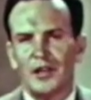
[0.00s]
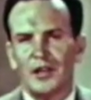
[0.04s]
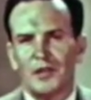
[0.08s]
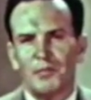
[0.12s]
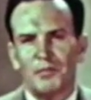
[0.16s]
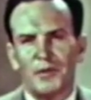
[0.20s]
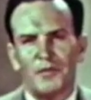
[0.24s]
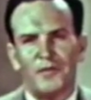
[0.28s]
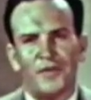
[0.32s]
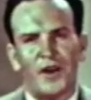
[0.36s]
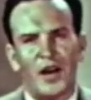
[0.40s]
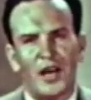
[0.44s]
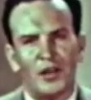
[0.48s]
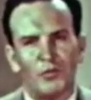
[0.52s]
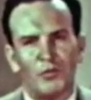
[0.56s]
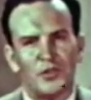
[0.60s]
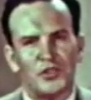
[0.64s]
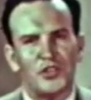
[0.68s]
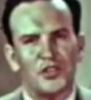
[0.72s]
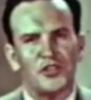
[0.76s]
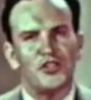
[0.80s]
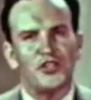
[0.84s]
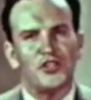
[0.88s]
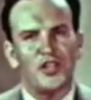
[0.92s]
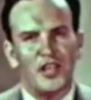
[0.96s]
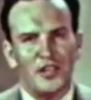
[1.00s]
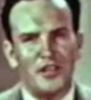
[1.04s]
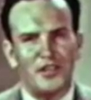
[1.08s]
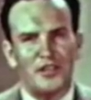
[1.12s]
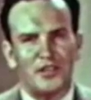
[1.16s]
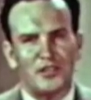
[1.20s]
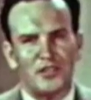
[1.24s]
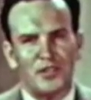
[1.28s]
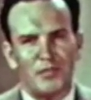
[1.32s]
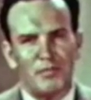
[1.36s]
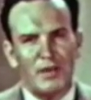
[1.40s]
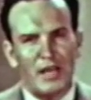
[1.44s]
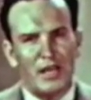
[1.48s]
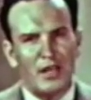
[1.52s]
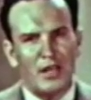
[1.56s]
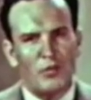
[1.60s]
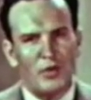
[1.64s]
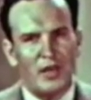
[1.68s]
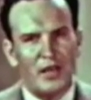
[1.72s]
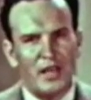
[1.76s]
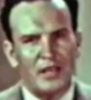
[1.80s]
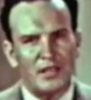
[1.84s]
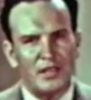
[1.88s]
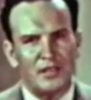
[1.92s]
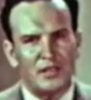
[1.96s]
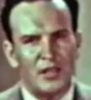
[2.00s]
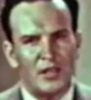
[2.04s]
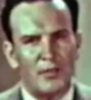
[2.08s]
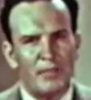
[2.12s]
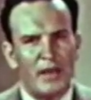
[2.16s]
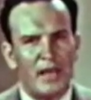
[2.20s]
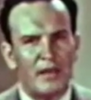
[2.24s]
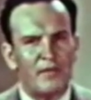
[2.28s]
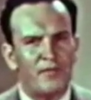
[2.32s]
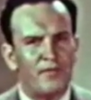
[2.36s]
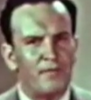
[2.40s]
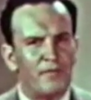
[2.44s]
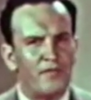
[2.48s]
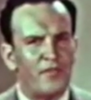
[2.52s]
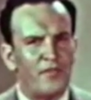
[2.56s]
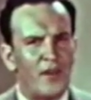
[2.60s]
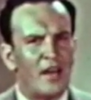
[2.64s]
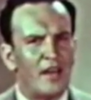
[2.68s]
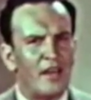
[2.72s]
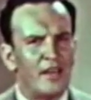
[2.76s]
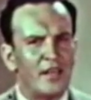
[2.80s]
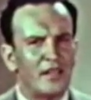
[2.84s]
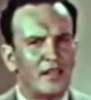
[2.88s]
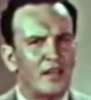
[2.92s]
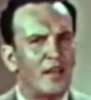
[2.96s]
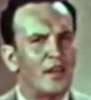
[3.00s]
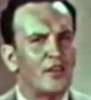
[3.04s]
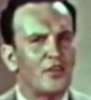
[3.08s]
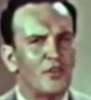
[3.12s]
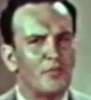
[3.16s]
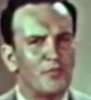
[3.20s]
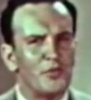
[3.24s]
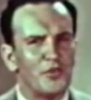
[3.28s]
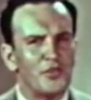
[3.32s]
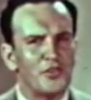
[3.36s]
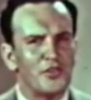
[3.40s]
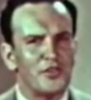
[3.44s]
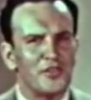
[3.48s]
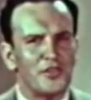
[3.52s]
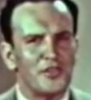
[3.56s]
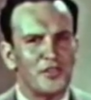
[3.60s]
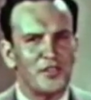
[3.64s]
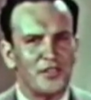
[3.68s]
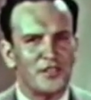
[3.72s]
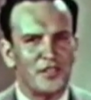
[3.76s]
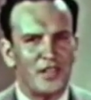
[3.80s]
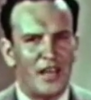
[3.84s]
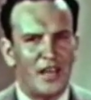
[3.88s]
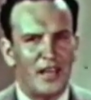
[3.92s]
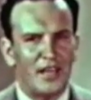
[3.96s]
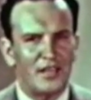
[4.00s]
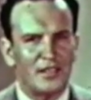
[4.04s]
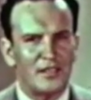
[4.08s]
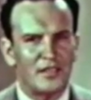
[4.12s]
Buffon was a genius in many ways, and he made fine contributions to science.